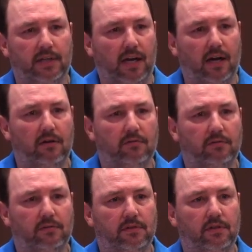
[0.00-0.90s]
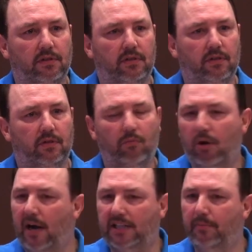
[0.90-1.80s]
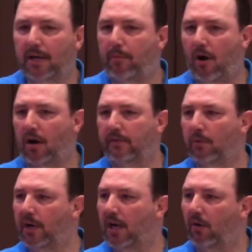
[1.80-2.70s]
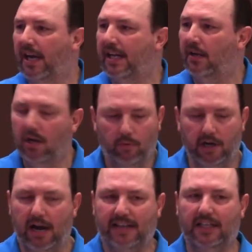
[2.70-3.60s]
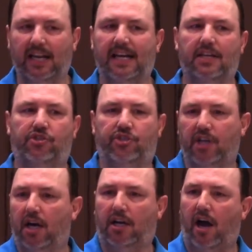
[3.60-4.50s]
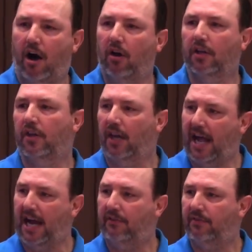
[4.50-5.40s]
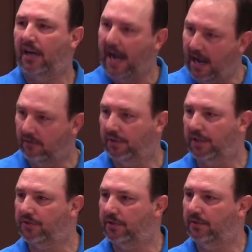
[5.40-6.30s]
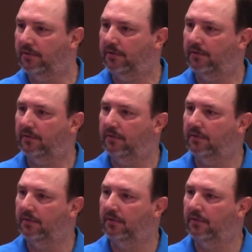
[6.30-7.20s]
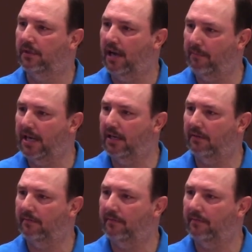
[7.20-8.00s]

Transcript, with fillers: Hello? We don't have to be a part of it. We don't let it we don't have to let it suck all of the life out of us. Amen.